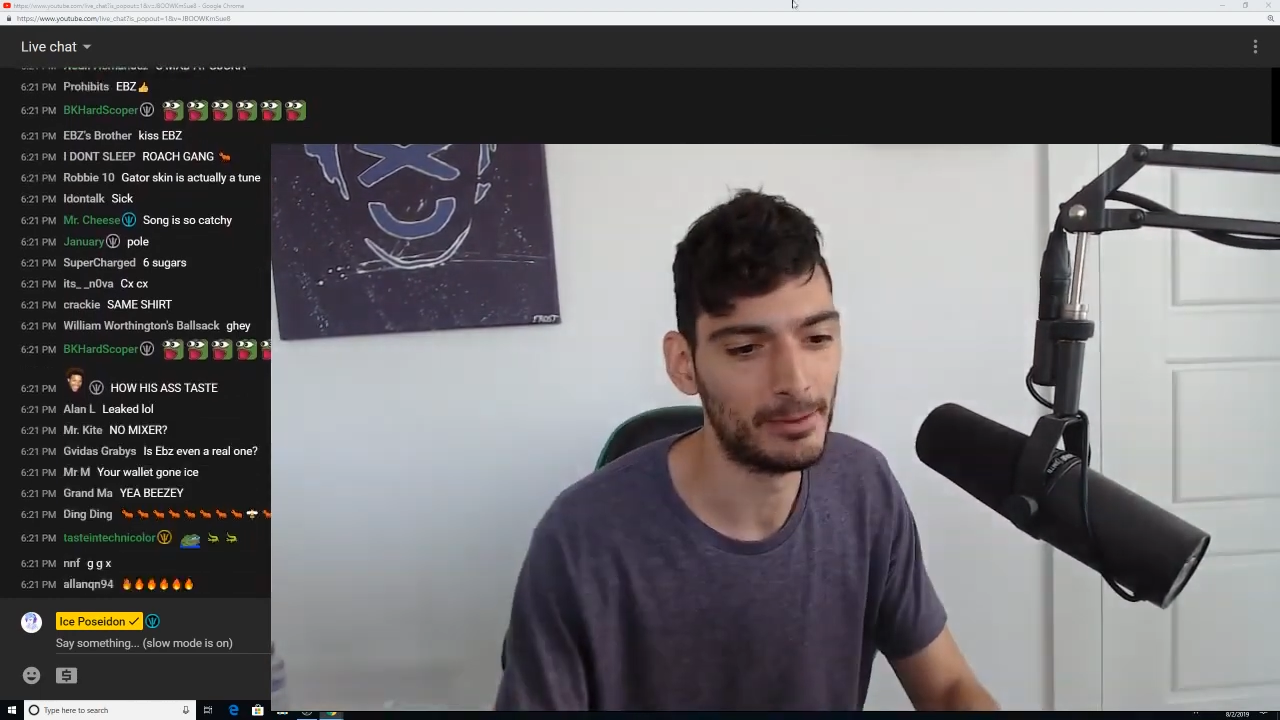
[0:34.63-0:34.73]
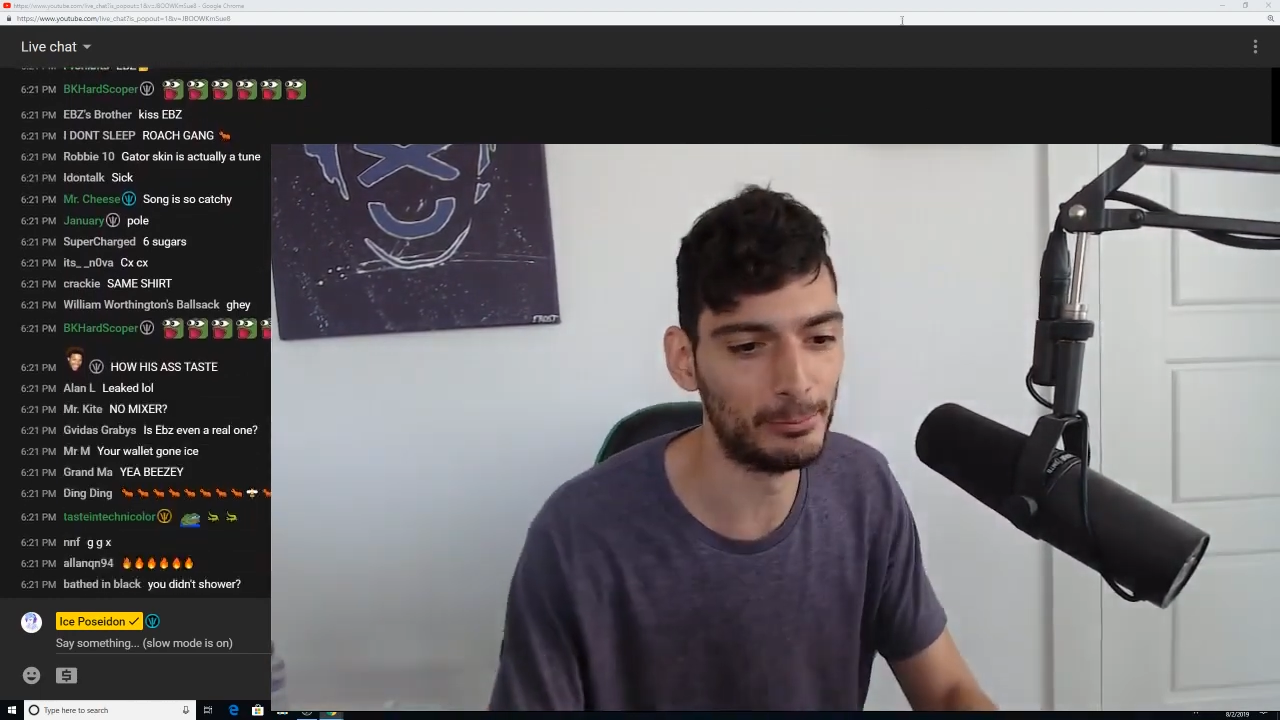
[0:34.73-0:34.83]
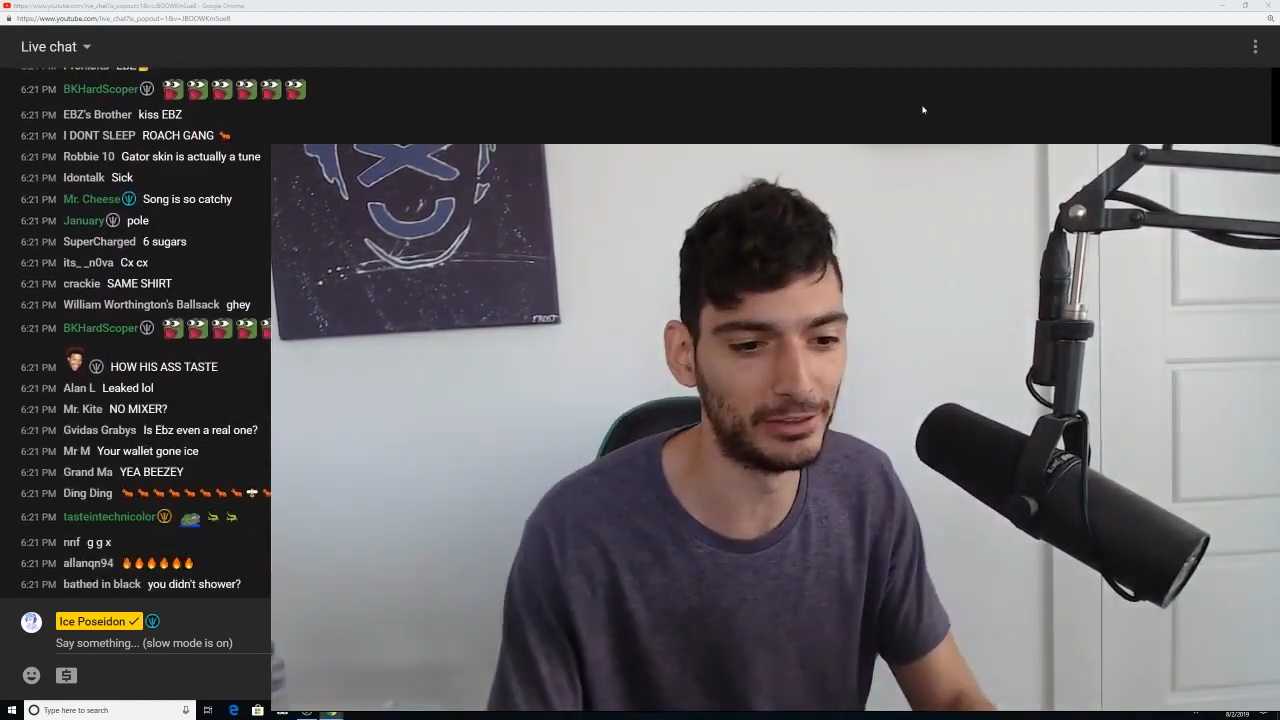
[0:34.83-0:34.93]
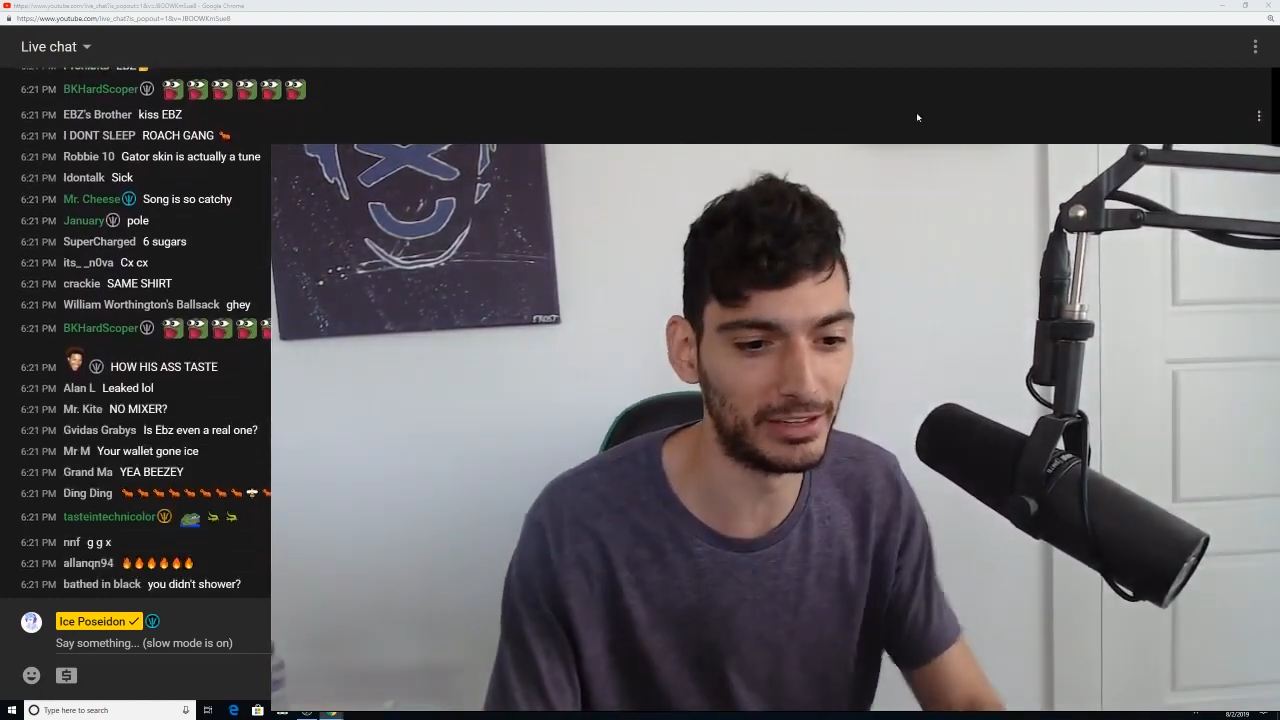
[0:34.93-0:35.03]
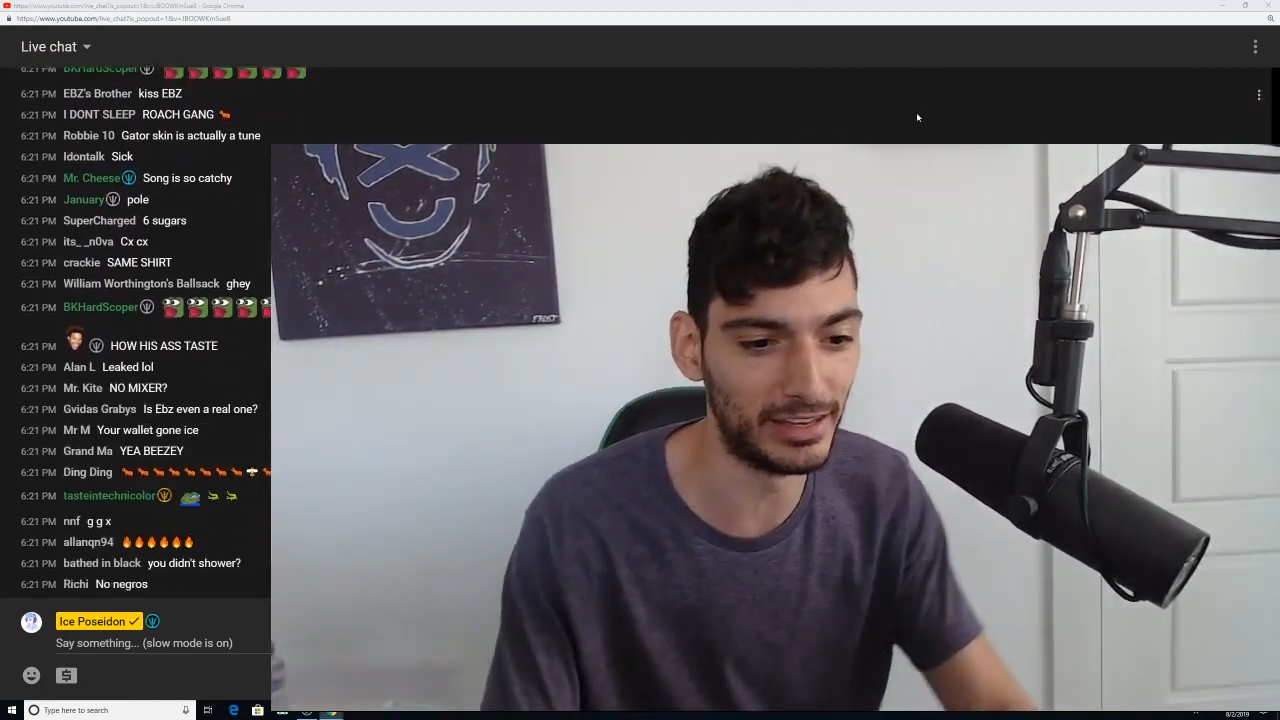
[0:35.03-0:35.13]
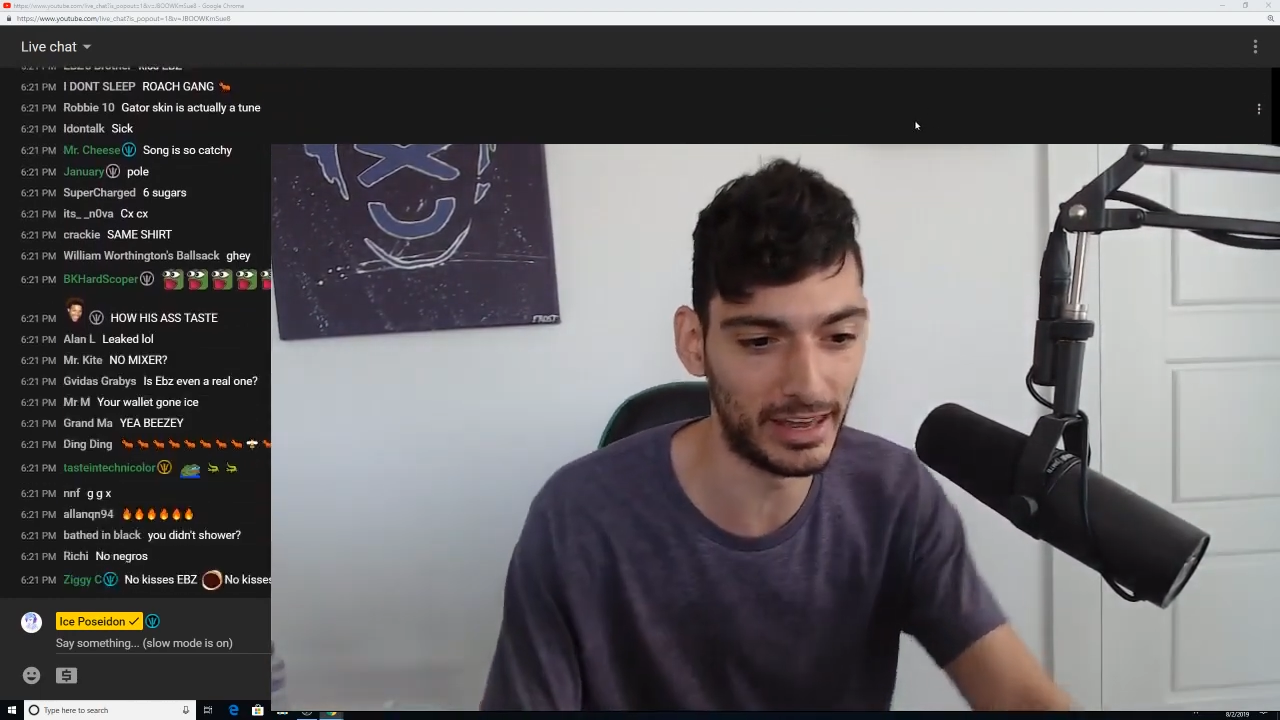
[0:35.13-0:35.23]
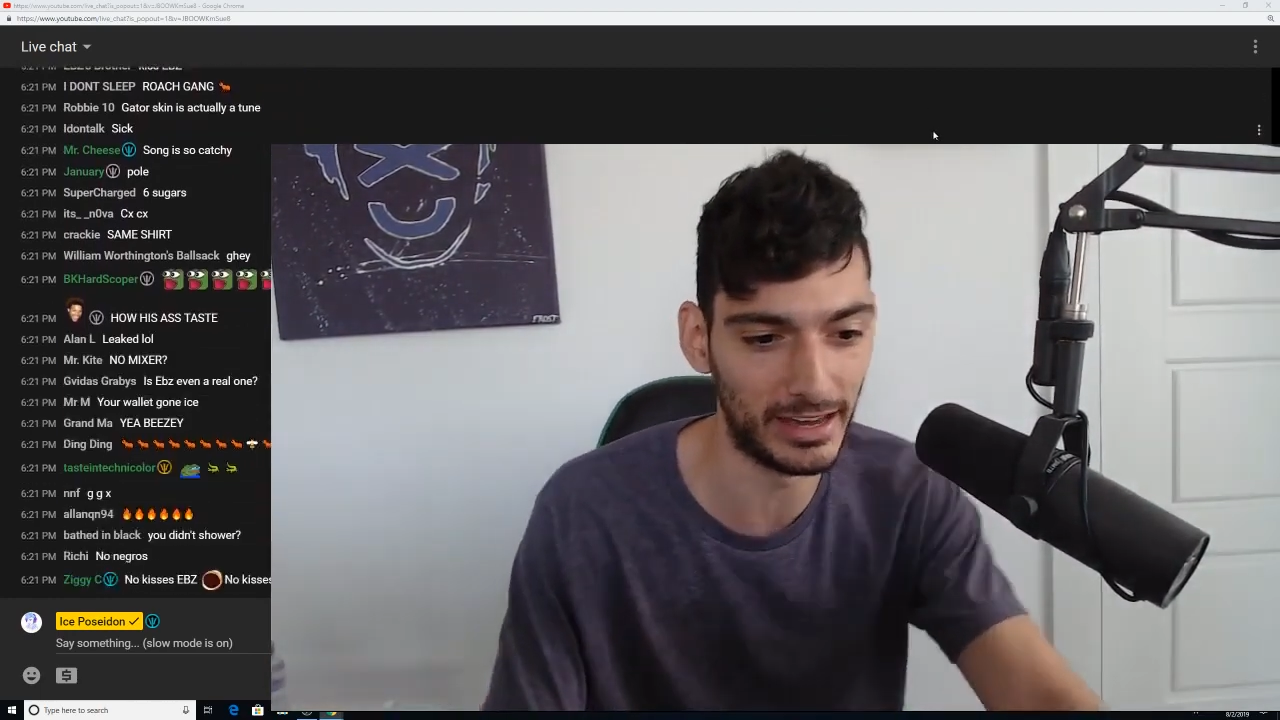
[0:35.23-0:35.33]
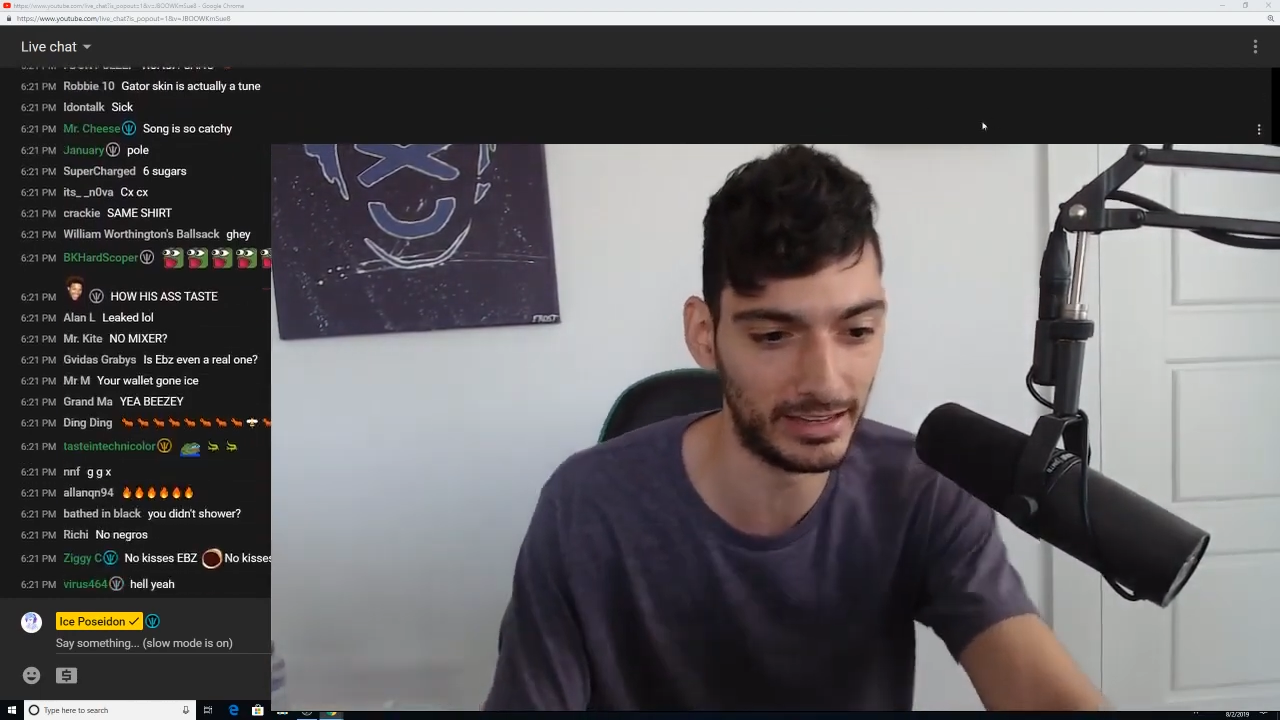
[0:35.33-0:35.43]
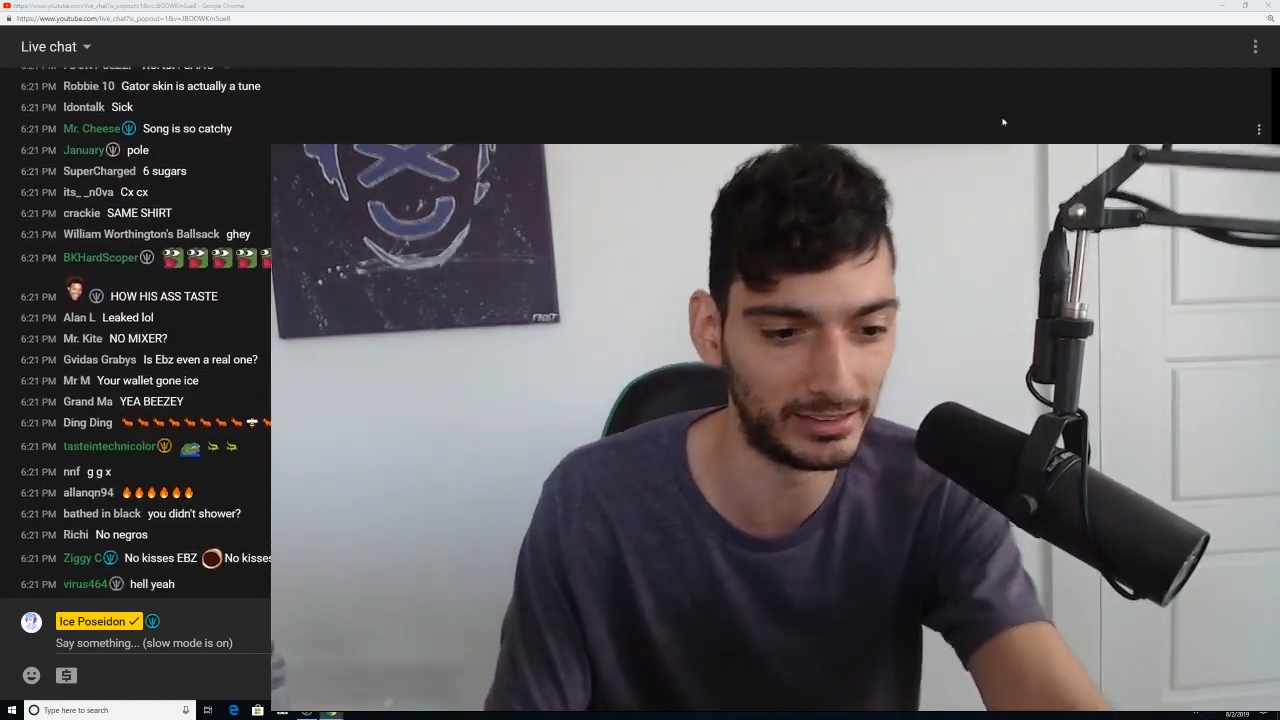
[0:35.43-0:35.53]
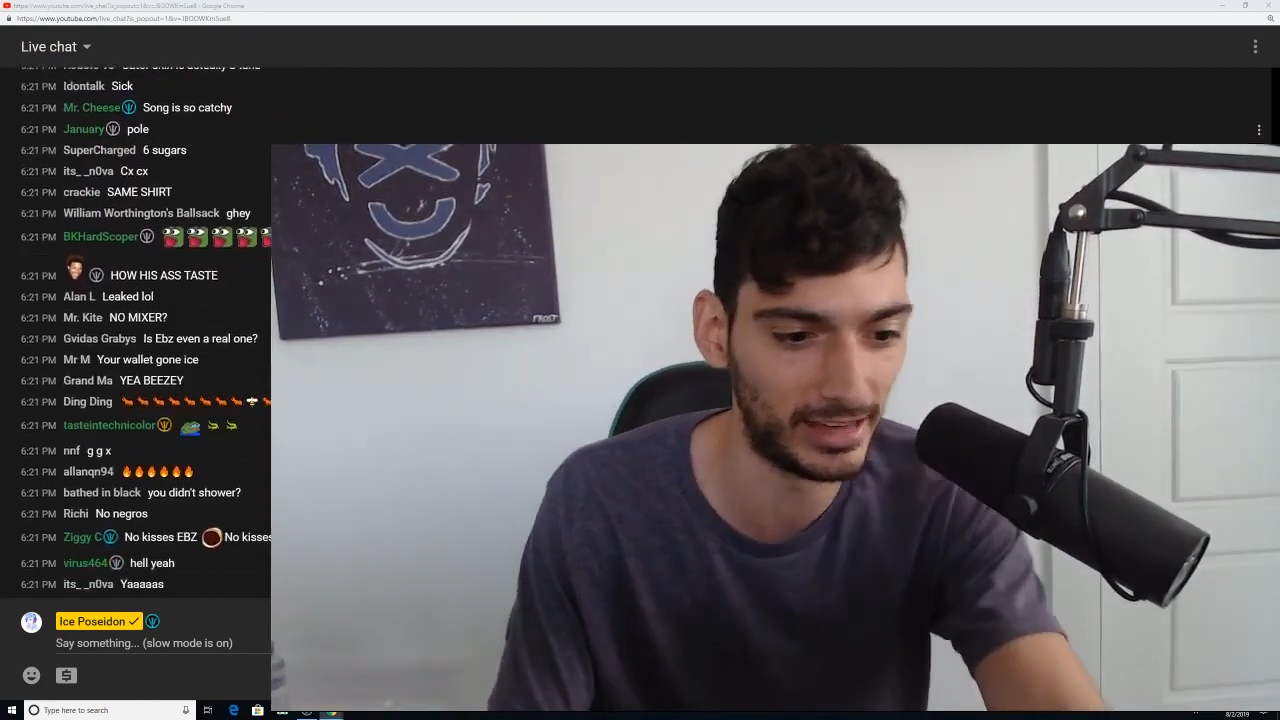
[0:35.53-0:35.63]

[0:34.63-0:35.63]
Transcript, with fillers: but then they